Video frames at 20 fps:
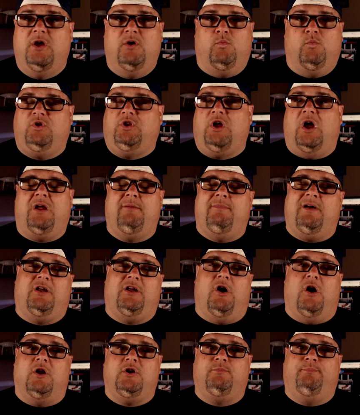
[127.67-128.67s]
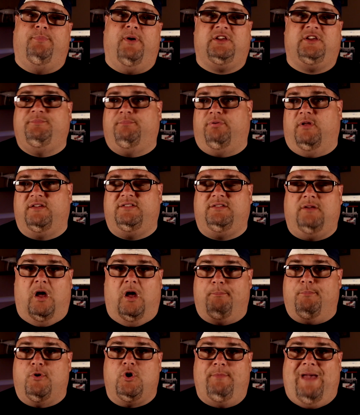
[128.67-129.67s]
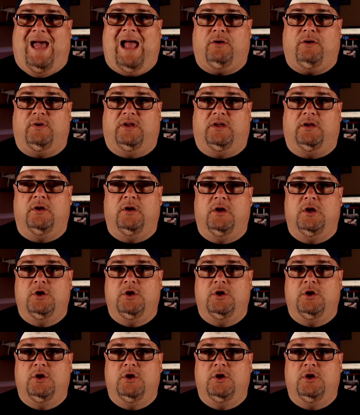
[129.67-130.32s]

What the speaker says: We're talking about $100 plus per battery.